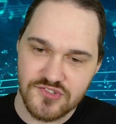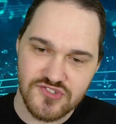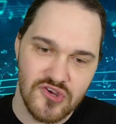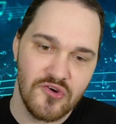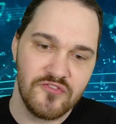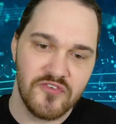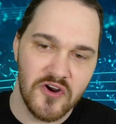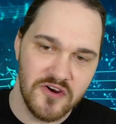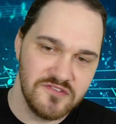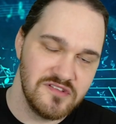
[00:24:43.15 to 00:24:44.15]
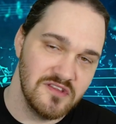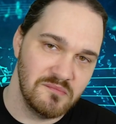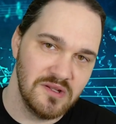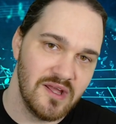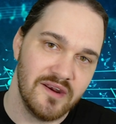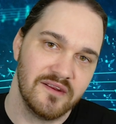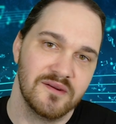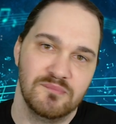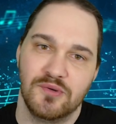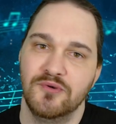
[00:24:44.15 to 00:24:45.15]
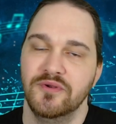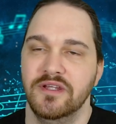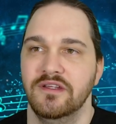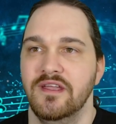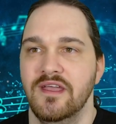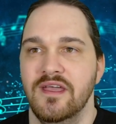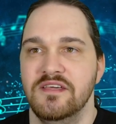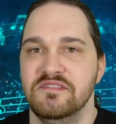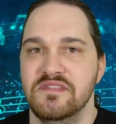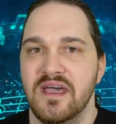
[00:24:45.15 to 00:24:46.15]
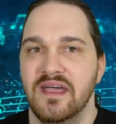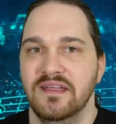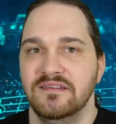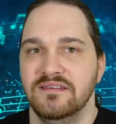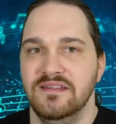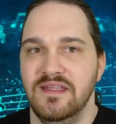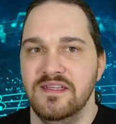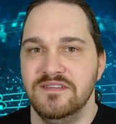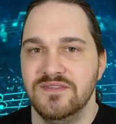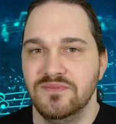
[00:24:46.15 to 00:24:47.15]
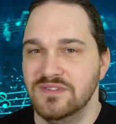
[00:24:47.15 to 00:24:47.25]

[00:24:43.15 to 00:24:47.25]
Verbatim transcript: so far into the melodic component that it